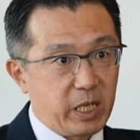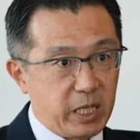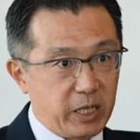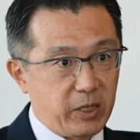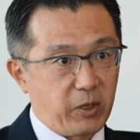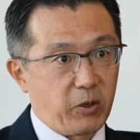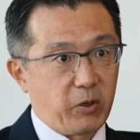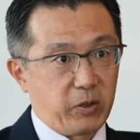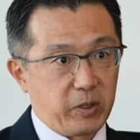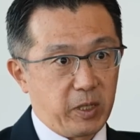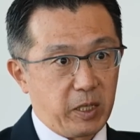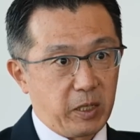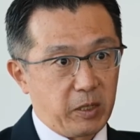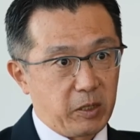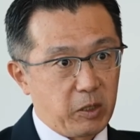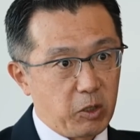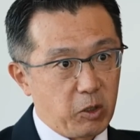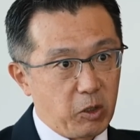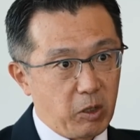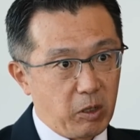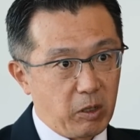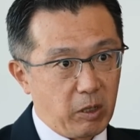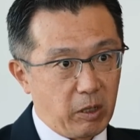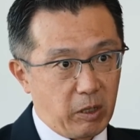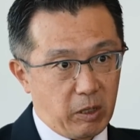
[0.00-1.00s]
resources,
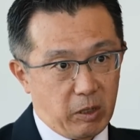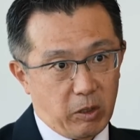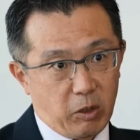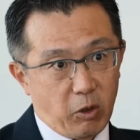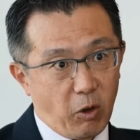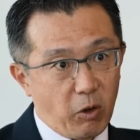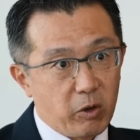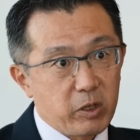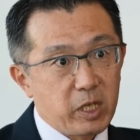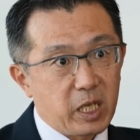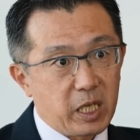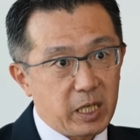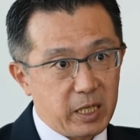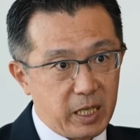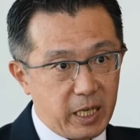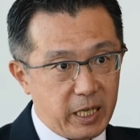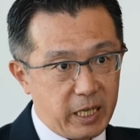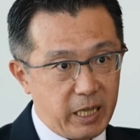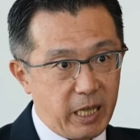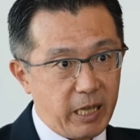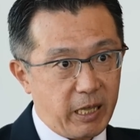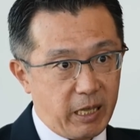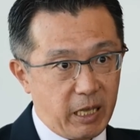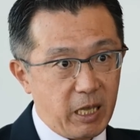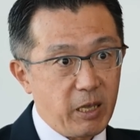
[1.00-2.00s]
no need
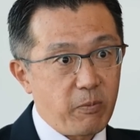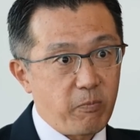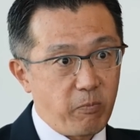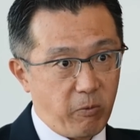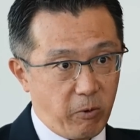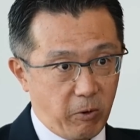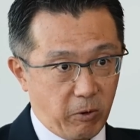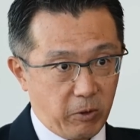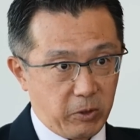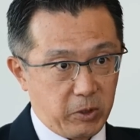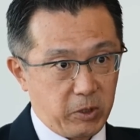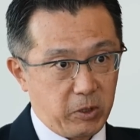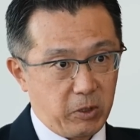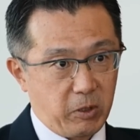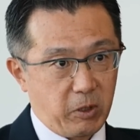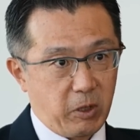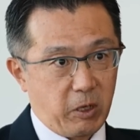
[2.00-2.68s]
the import.